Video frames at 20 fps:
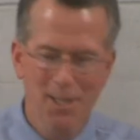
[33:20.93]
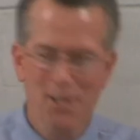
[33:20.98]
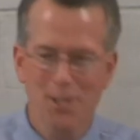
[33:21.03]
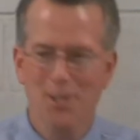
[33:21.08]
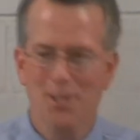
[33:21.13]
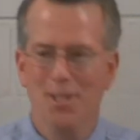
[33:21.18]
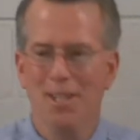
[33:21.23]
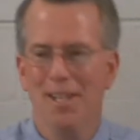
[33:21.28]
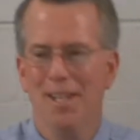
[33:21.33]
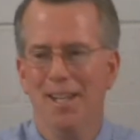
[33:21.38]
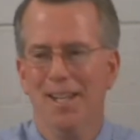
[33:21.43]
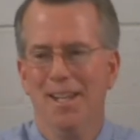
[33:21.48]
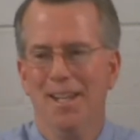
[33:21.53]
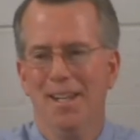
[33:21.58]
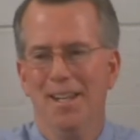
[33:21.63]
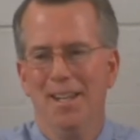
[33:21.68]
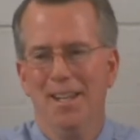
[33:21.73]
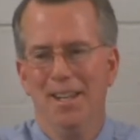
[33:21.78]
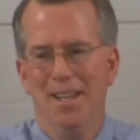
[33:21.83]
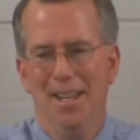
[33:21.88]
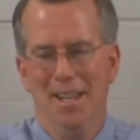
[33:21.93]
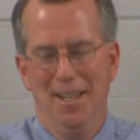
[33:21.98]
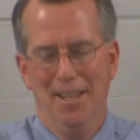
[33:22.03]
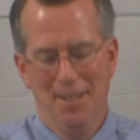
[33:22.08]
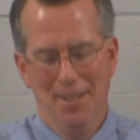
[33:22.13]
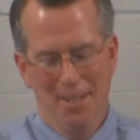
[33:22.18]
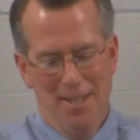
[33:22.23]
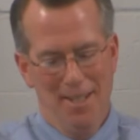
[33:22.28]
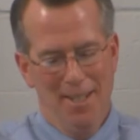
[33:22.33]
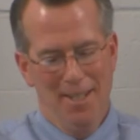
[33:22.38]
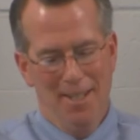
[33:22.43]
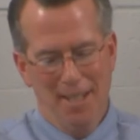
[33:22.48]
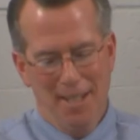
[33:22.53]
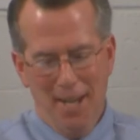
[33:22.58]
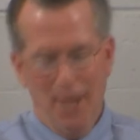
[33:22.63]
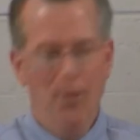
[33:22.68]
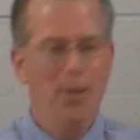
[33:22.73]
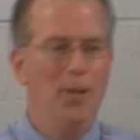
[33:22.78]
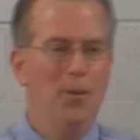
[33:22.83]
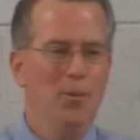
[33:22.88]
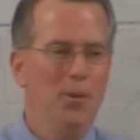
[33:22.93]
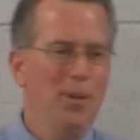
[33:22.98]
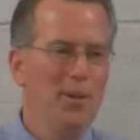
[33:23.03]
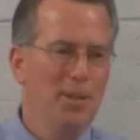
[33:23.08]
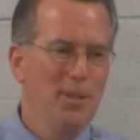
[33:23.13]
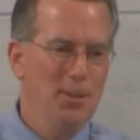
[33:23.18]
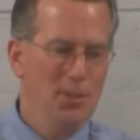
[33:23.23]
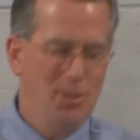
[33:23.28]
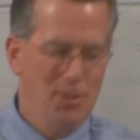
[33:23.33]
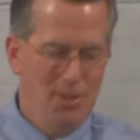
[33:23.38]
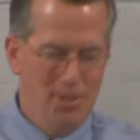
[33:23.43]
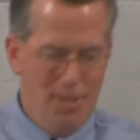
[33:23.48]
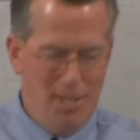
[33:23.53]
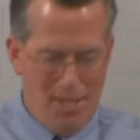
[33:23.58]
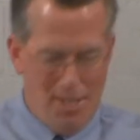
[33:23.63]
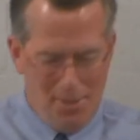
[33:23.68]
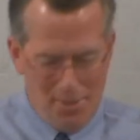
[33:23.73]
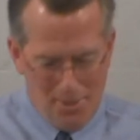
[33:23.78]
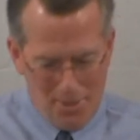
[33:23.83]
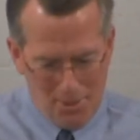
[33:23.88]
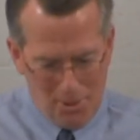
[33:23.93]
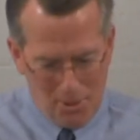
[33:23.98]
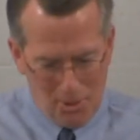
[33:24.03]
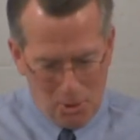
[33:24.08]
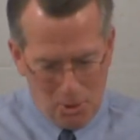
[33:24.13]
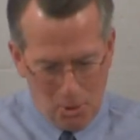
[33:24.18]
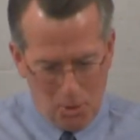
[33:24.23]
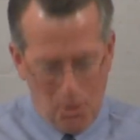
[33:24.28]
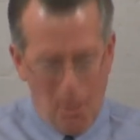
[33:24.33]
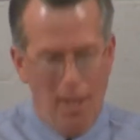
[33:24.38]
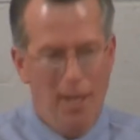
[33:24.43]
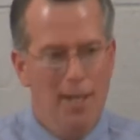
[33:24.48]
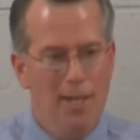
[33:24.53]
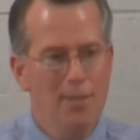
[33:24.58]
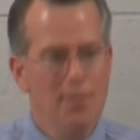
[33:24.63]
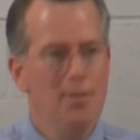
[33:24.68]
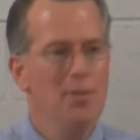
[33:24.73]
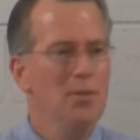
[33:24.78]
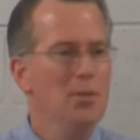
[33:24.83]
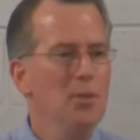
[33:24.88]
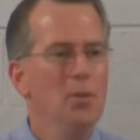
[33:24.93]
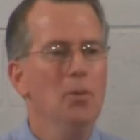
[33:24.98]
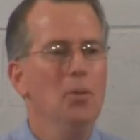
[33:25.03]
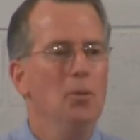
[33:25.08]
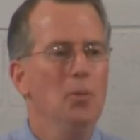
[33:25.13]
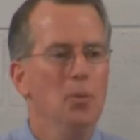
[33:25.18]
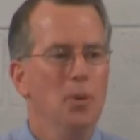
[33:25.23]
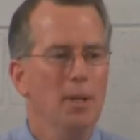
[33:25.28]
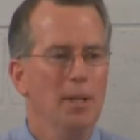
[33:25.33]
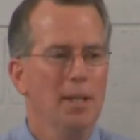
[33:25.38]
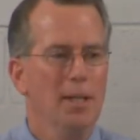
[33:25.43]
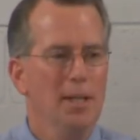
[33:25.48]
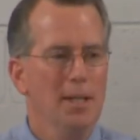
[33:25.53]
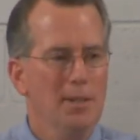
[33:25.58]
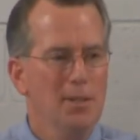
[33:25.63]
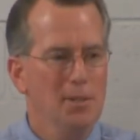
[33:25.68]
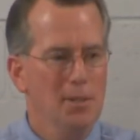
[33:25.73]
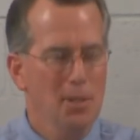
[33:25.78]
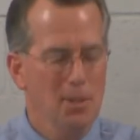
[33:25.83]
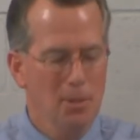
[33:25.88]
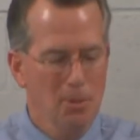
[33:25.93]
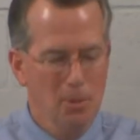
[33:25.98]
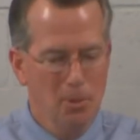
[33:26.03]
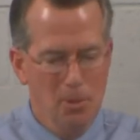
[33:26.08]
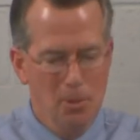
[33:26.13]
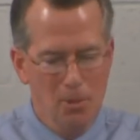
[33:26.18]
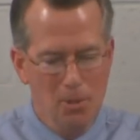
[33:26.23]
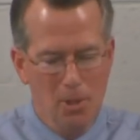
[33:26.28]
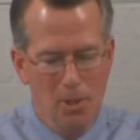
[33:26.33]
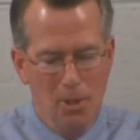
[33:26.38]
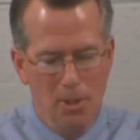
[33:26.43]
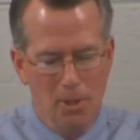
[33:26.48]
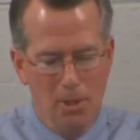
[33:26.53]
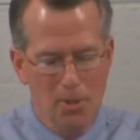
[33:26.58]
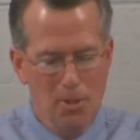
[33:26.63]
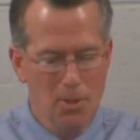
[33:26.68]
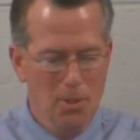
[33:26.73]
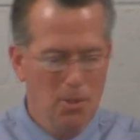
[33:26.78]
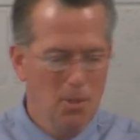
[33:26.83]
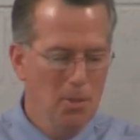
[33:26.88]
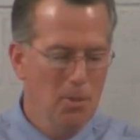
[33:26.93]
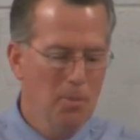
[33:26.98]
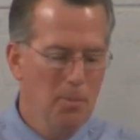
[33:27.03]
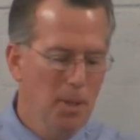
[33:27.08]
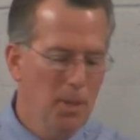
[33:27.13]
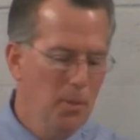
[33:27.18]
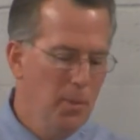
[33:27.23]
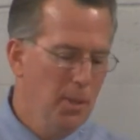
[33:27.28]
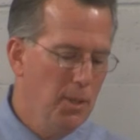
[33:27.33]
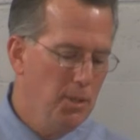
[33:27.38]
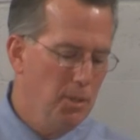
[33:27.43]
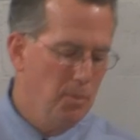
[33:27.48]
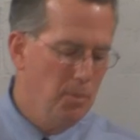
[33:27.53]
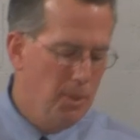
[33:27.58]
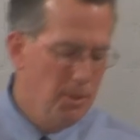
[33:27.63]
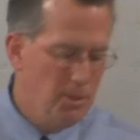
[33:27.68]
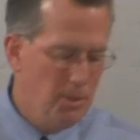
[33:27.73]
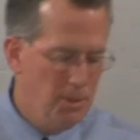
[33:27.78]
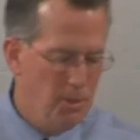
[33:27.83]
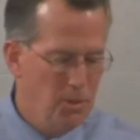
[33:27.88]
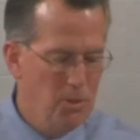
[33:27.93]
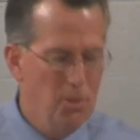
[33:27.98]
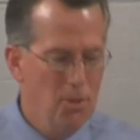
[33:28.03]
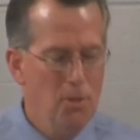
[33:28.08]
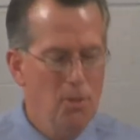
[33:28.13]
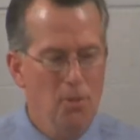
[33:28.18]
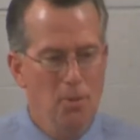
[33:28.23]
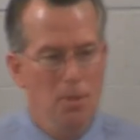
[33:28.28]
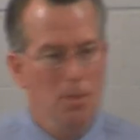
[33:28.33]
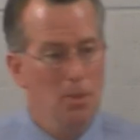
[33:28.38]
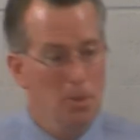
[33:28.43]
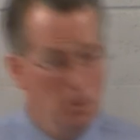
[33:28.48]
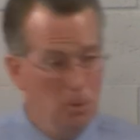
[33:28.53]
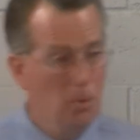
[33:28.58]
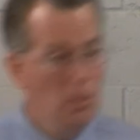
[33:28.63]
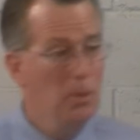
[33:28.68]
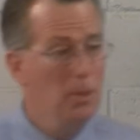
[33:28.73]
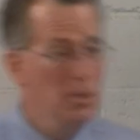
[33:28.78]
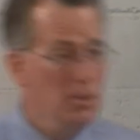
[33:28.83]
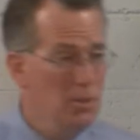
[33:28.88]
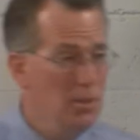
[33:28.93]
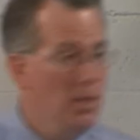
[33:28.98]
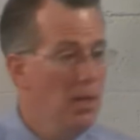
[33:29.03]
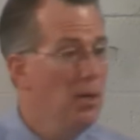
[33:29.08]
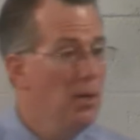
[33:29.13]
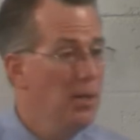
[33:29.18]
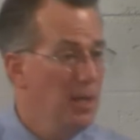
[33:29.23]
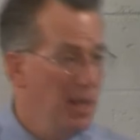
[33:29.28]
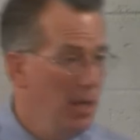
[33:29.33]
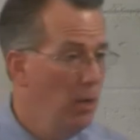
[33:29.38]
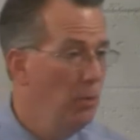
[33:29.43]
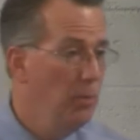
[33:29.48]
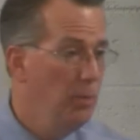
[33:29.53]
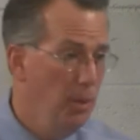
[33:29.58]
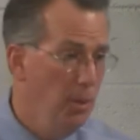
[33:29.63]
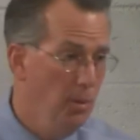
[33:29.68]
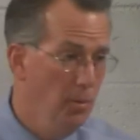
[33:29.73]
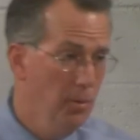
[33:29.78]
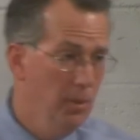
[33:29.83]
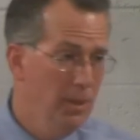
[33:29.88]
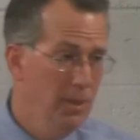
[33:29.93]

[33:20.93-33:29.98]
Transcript: list and carry it with us and try to do what it is that the Lord is calling us to do. And by the way, I should mention this too that the Lord is there to help you.